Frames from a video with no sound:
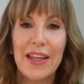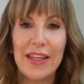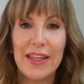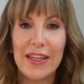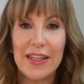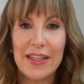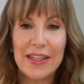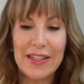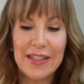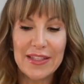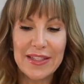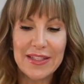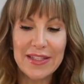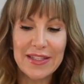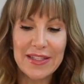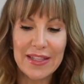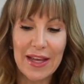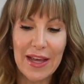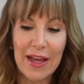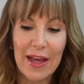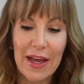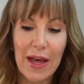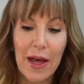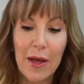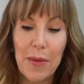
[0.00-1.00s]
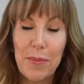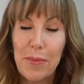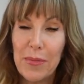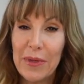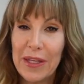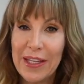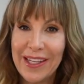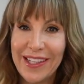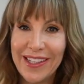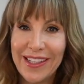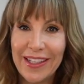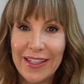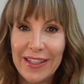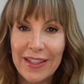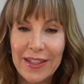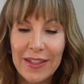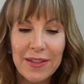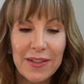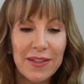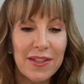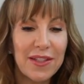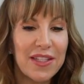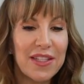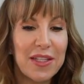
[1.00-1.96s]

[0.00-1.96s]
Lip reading: is a beanie.